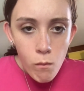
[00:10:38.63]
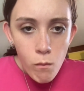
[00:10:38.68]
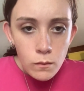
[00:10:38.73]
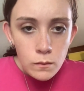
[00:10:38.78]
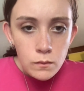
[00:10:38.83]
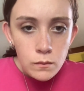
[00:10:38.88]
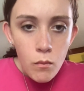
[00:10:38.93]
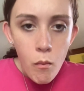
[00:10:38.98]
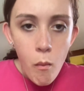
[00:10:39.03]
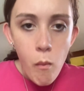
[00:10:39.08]

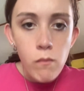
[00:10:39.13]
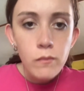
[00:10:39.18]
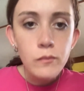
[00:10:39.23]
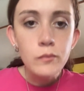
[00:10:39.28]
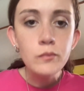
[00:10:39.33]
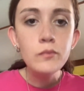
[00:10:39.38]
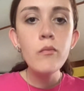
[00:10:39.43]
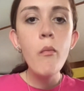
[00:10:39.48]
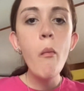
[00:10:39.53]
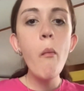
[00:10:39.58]
started
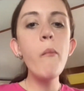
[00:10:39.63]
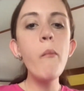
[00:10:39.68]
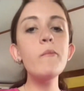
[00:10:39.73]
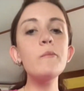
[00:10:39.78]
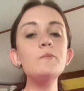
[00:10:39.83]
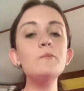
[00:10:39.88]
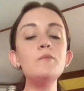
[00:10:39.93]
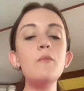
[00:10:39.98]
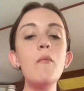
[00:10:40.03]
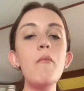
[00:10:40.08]
issuing bad
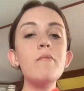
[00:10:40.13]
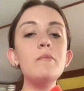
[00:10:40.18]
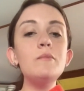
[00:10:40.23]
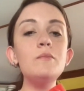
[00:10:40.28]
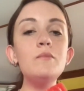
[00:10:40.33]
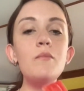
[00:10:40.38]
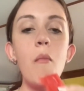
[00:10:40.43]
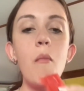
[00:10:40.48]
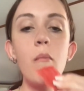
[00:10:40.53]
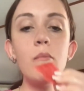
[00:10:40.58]
checks,
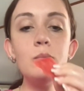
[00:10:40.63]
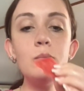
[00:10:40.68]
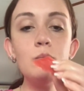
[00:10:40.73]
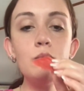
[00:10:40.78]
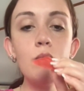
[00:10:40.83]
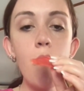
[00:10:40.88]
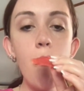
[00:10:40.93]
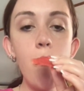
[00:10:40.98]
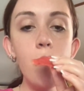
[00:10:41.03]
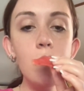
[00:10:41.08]

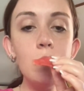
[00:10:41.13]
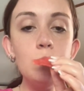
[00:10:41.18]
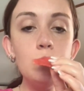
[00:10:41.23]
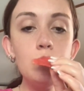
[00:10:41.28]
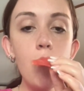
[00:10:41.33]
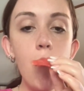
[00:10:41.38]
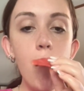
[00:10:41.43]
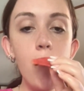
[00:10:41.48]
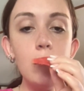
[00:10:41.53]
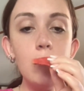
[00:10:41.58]
large
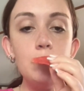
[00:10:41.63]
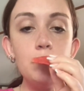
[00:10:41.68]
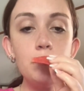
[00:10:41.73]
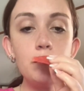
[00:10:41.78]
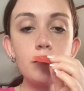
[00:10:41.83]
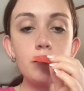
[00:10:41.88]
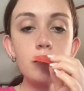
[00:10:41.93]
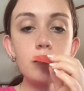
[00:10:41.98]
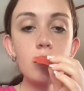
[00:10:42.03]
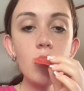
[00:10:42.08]
amount of
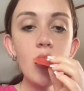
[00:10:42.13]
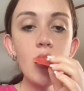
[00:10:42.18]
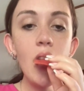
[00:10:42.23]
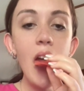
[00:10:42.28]
checks